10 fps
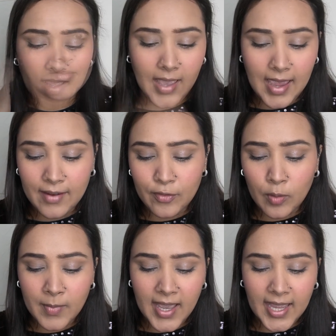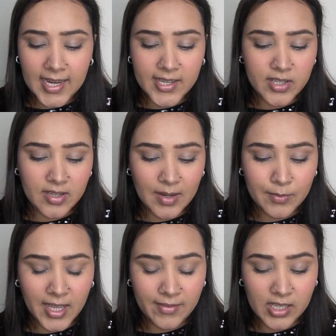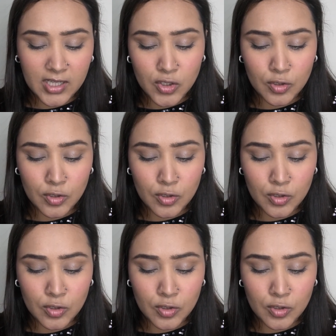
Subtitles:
And for my highlighter, I'm diving into